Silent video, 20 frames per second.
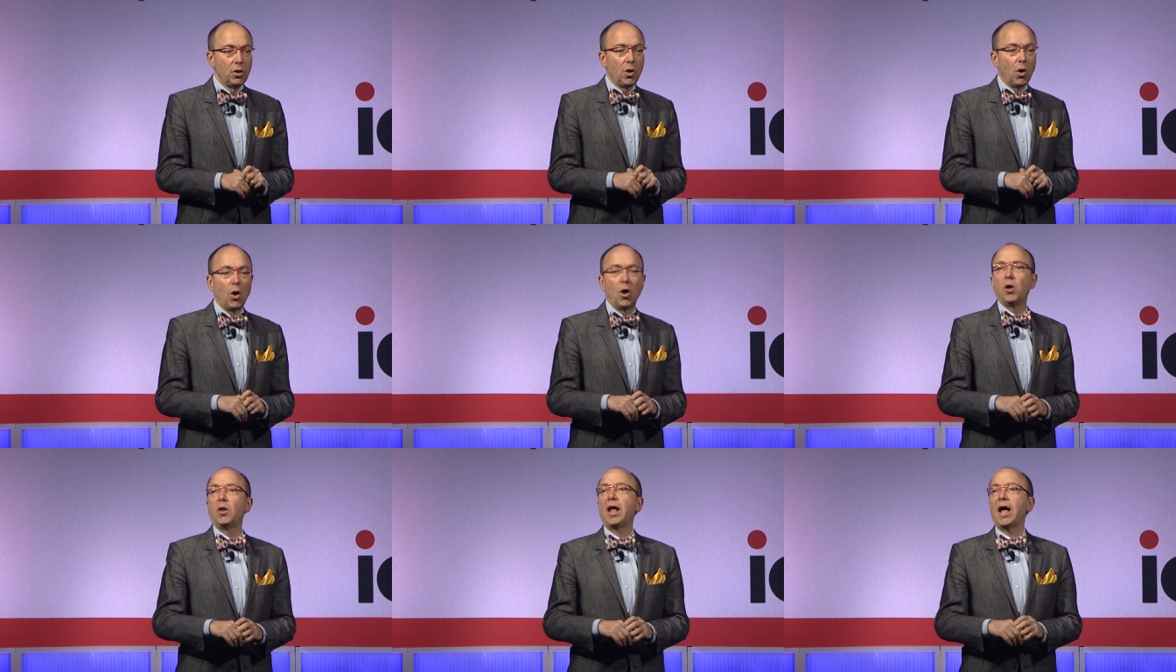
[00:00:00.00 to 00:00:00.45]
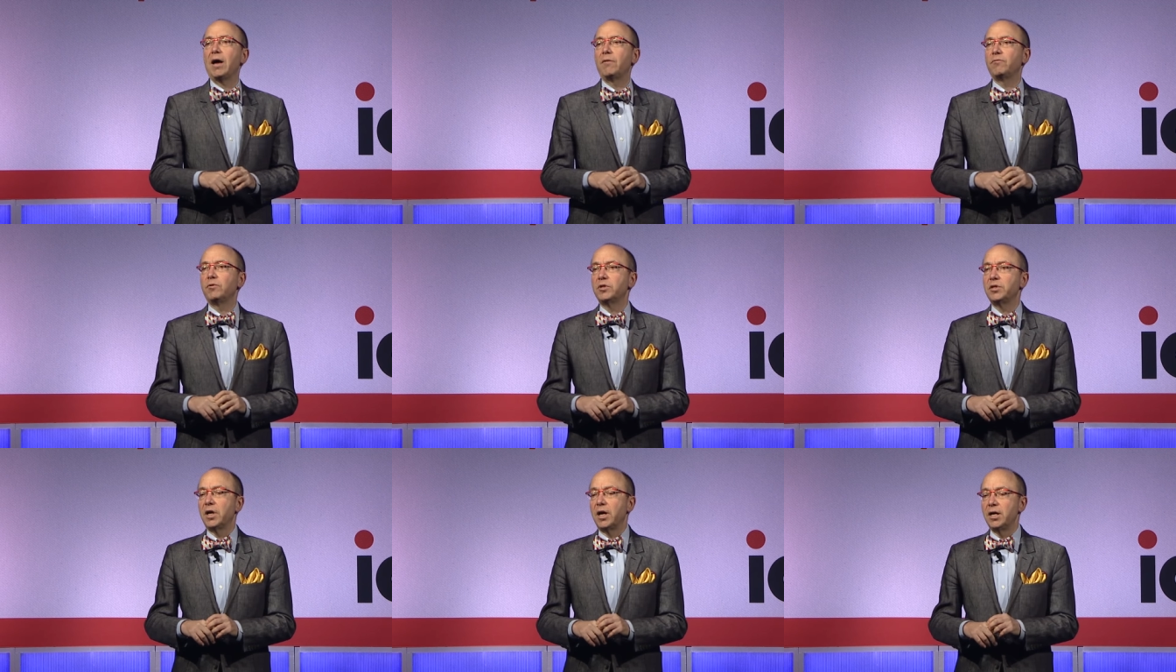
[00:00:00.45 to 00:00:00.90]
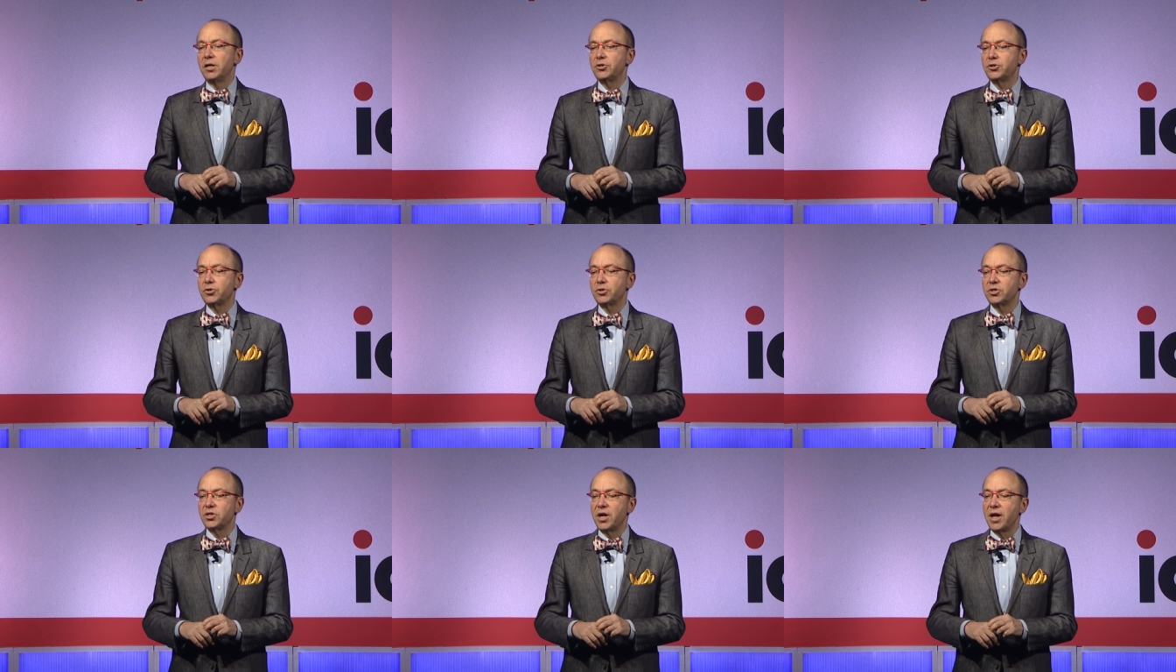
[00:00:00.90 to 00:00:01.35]
all
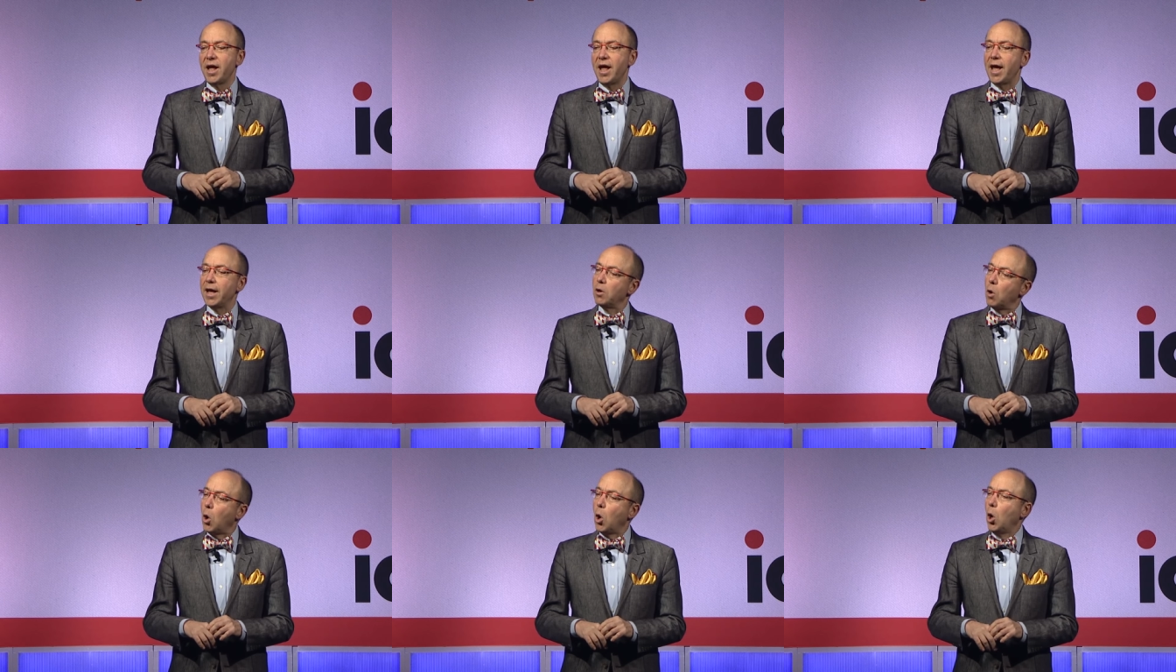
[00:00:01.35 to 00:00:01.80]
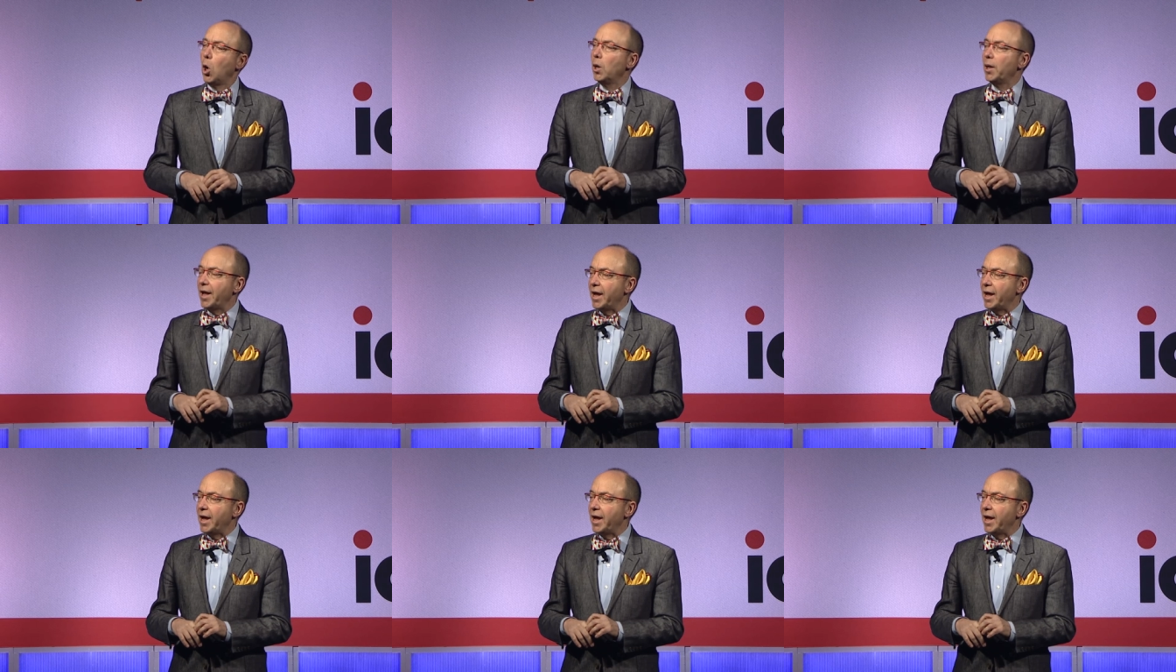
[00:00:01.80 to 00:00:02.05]
advertisers, and all